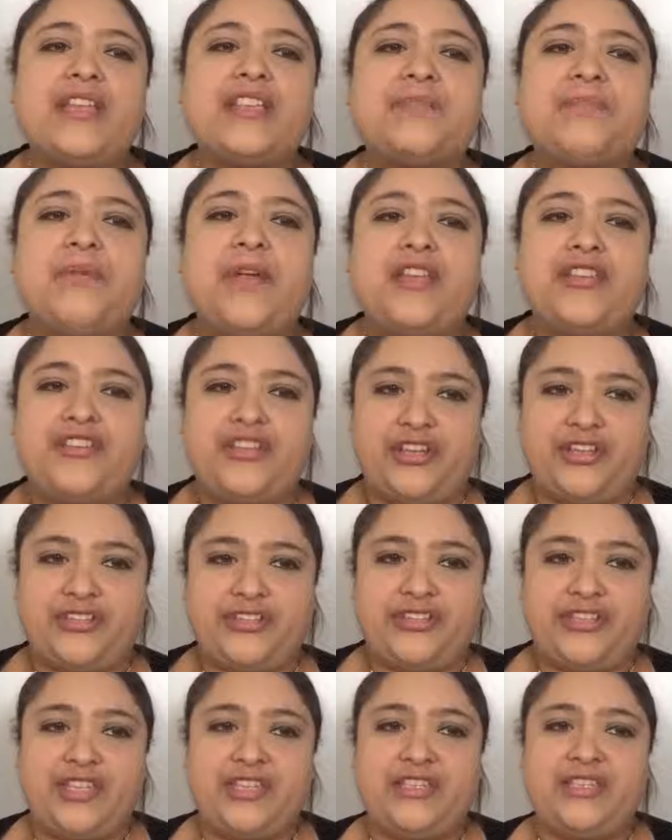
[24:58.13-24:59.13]

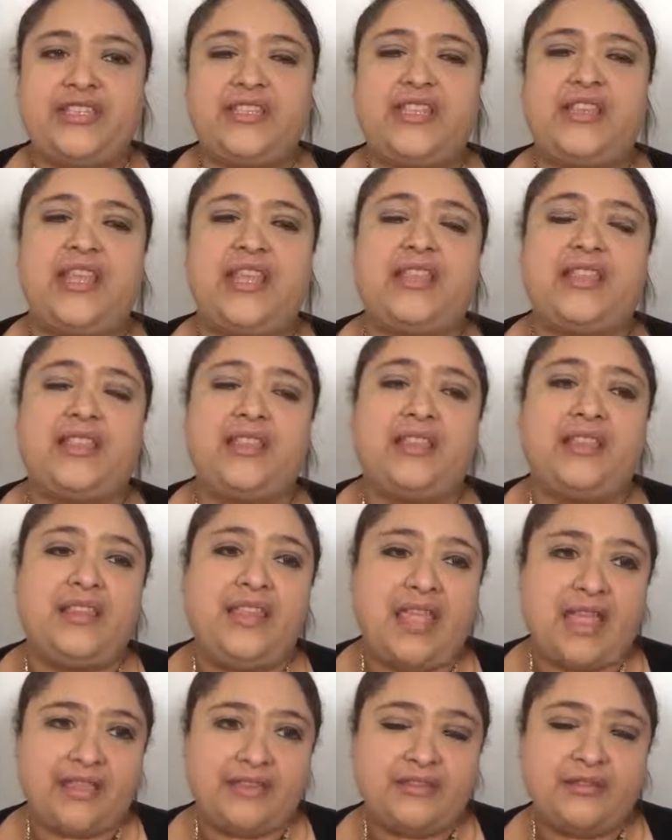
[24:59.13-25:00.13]
expressions.
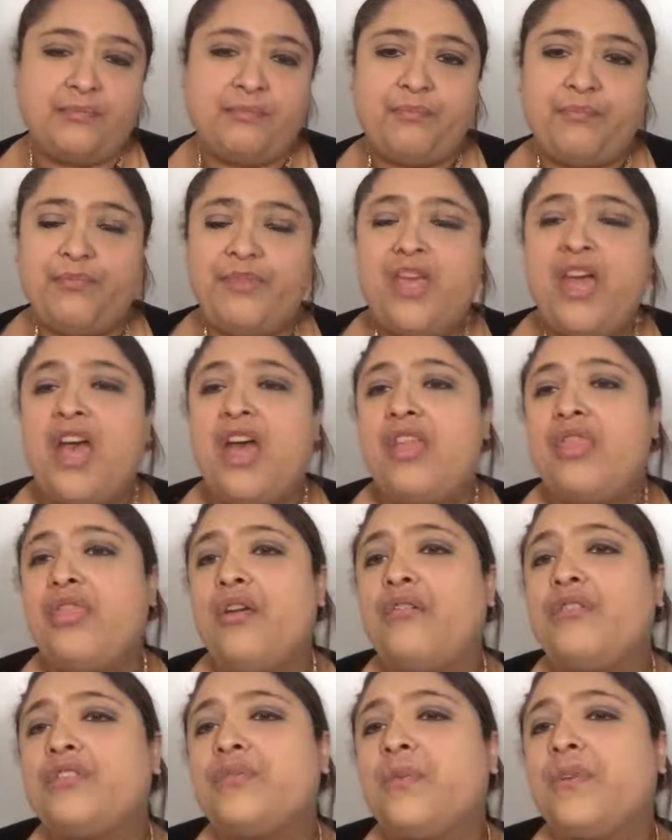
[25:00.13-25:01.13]
So
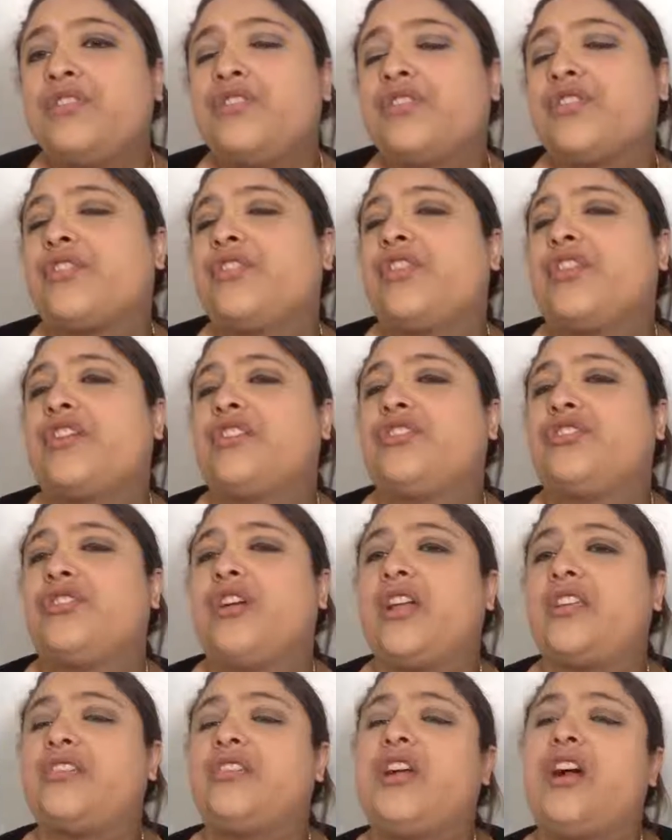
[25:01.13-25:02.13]
those ones you're going to
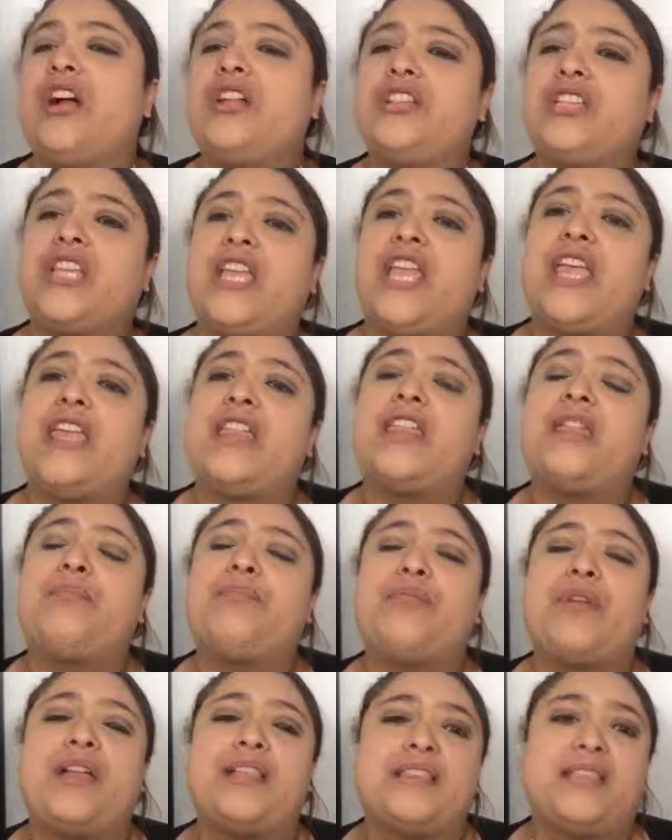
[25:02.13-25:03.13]
try to conjugate in the
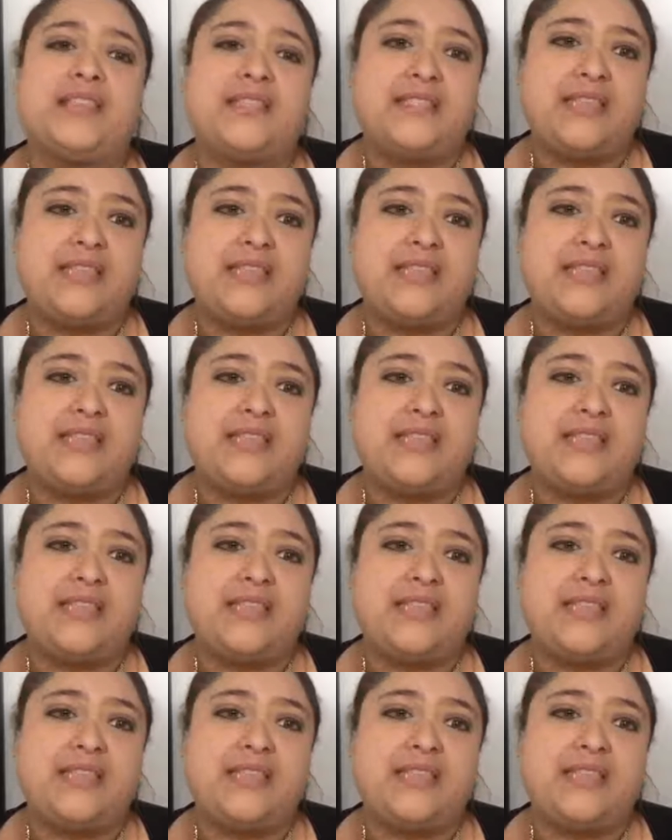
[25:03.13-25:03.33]
present